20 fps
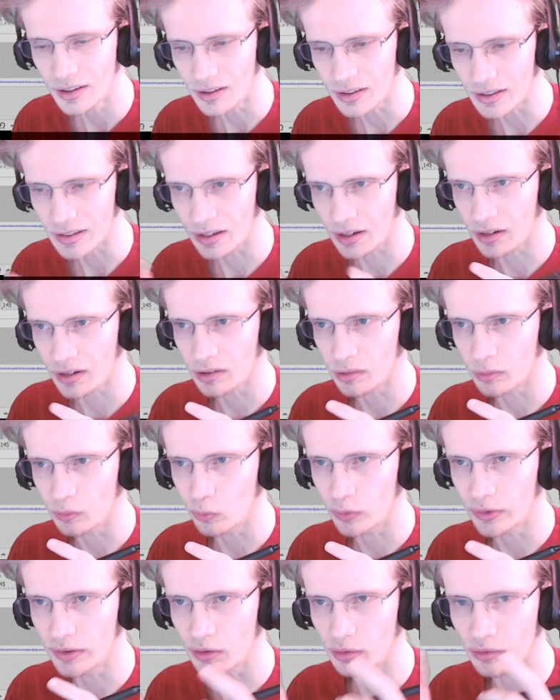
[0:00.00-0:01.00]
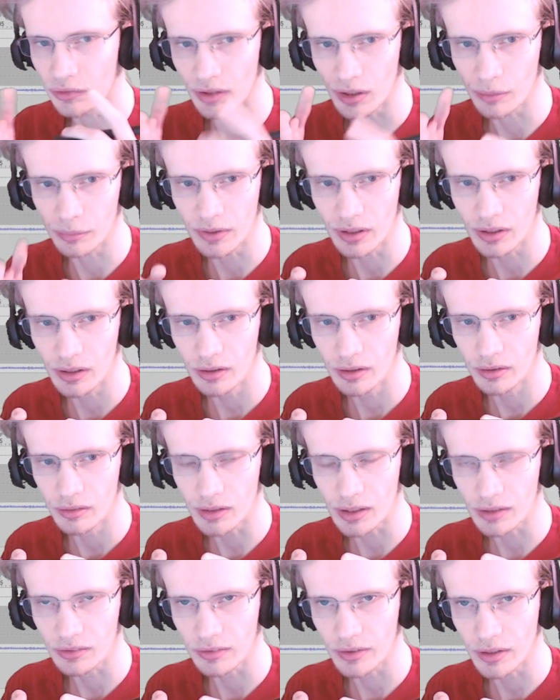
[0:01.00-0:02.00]
I had a Windows update
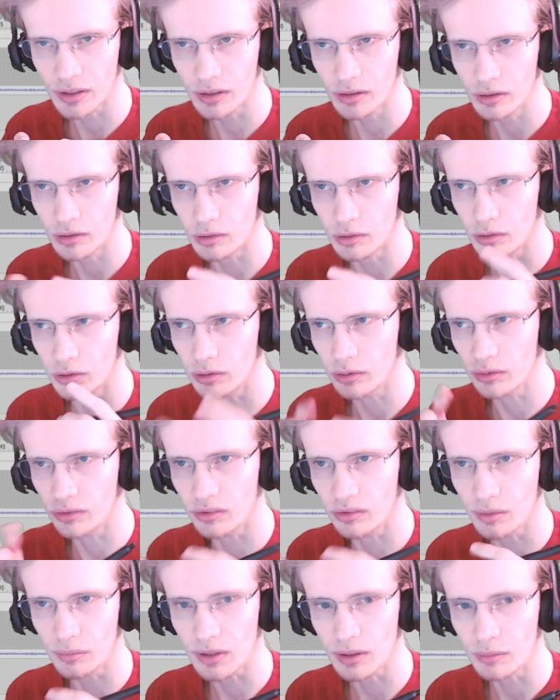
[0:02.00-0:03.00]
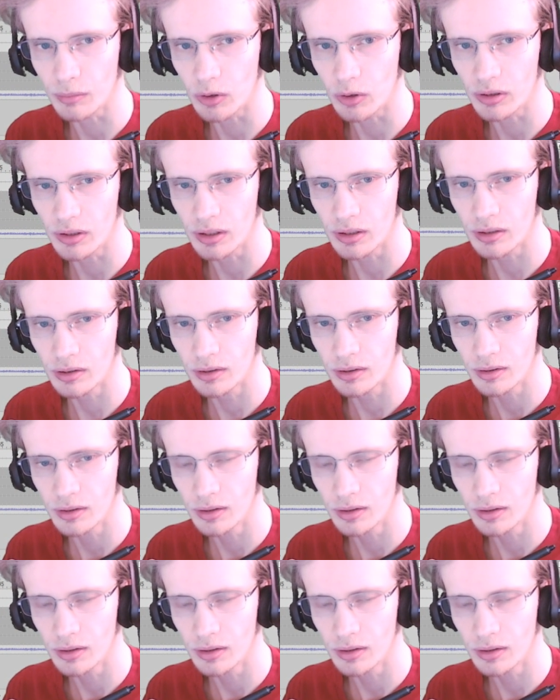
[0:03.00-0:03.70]
last night, or sometime earlier.